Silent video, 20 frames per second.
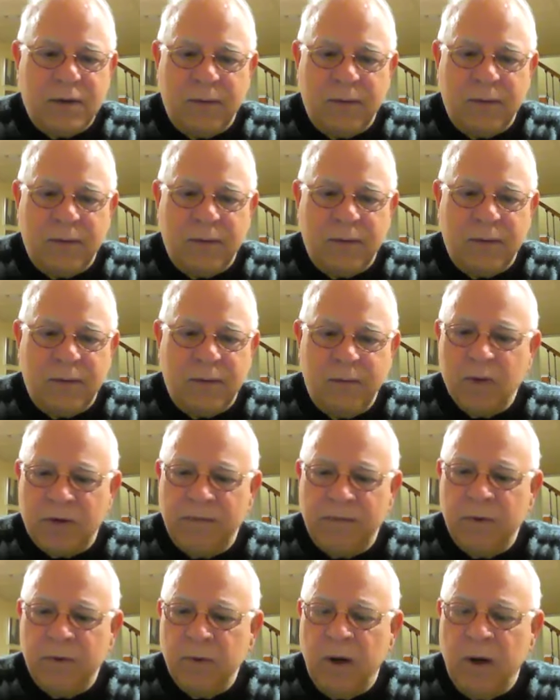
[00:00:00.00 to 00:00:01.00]
as
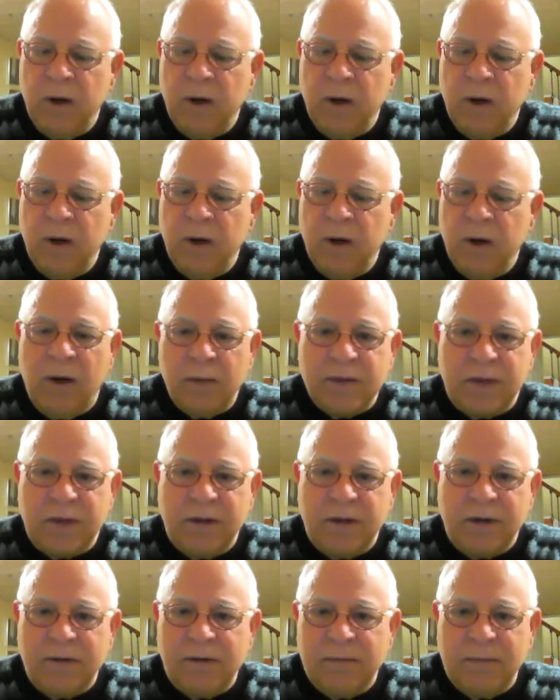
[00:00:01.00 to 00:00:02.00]
most of you know,
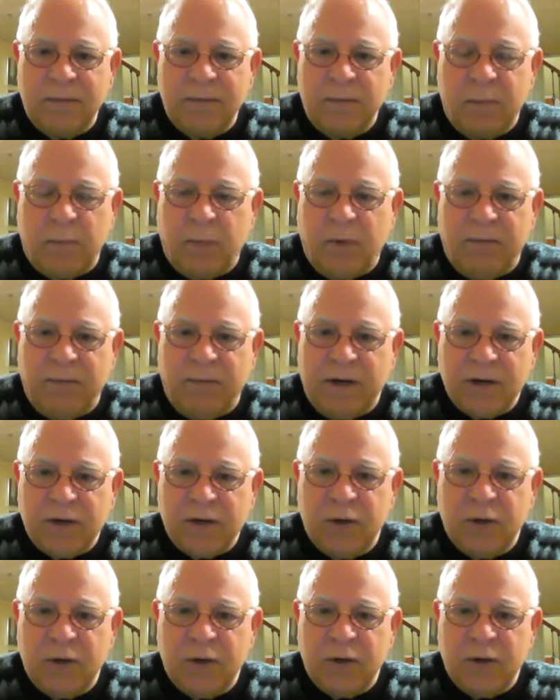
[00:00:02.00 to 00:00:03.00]
I was a
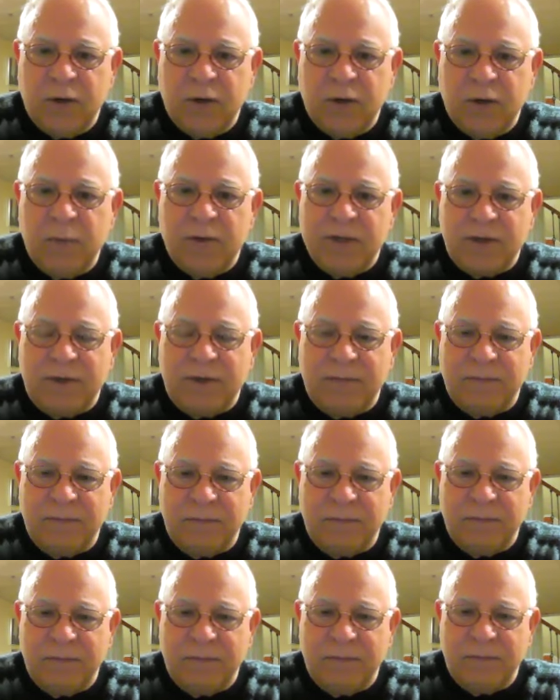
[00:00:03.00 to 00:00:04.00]
professional
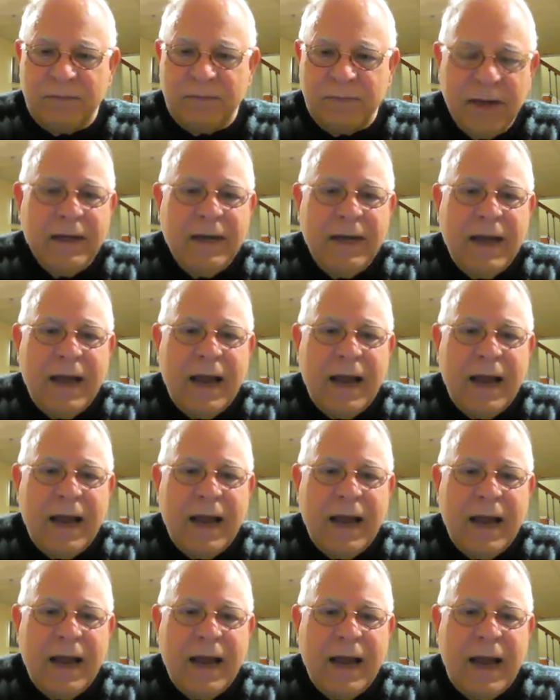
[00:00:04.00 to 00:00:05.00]
musician.
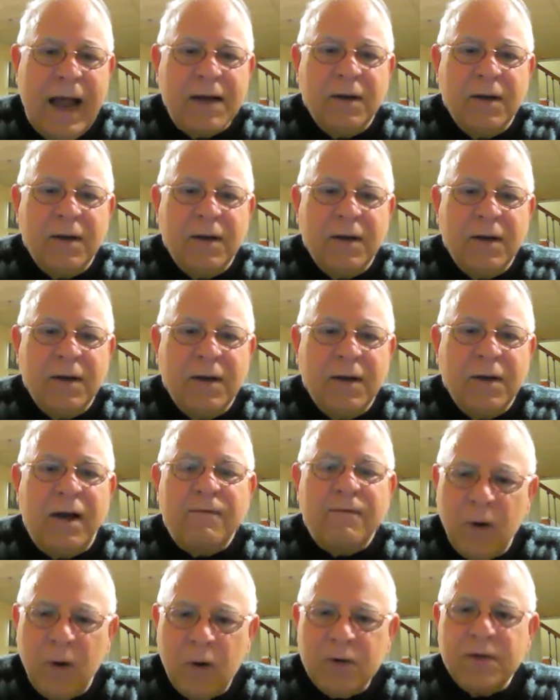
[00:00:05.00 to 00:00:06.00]
And
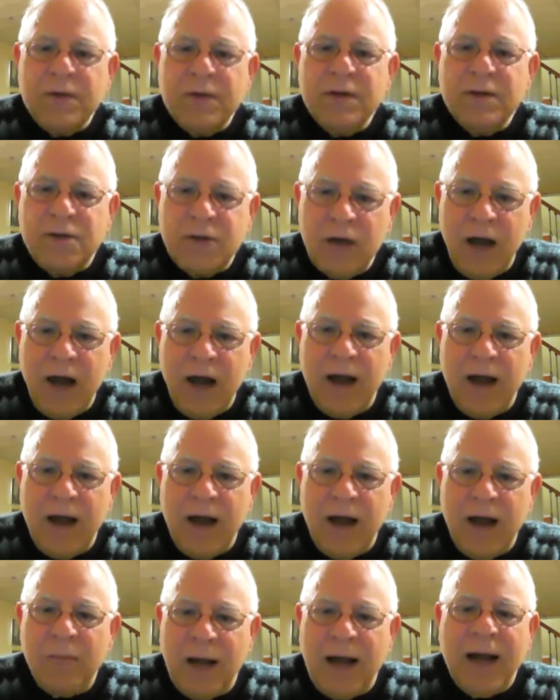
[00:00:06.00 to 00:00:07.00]
the first
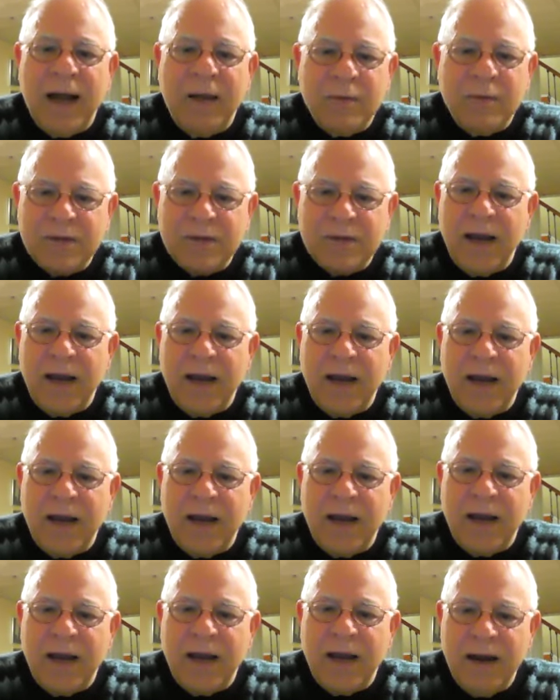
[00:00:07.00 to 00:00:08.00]
job I
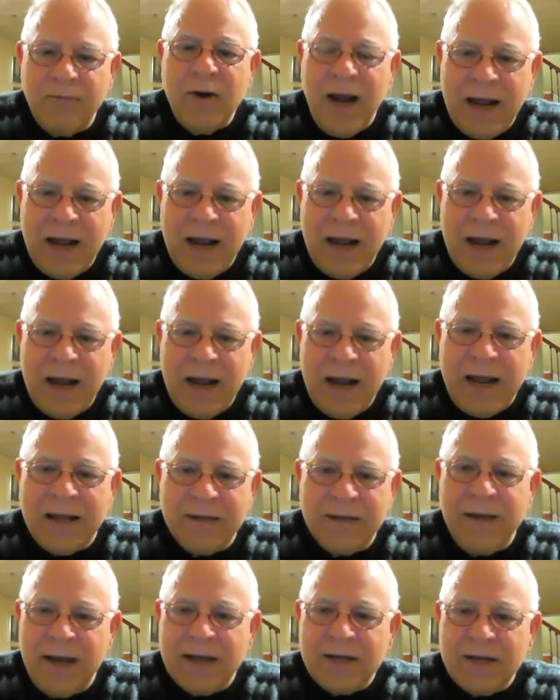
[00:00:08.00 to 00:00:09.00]
ever
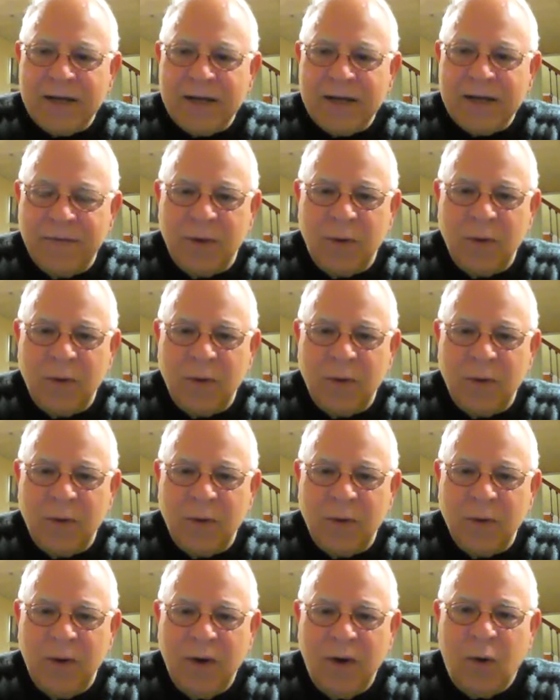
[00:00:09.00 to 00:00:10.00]
had in
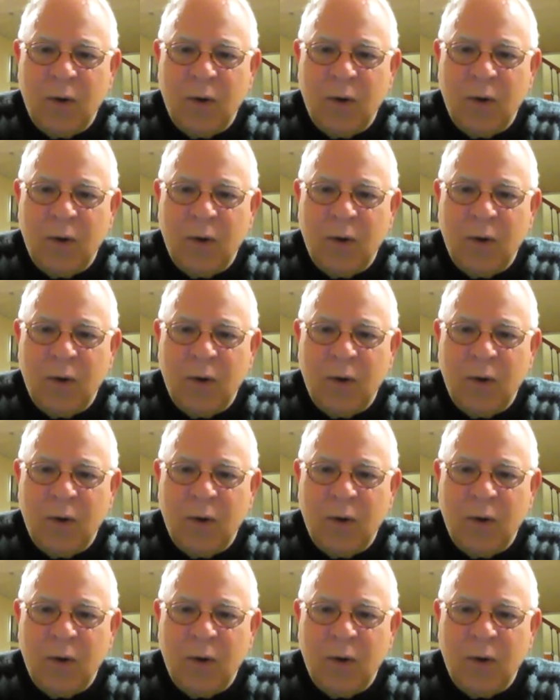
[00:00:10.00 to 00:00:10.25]
Nashville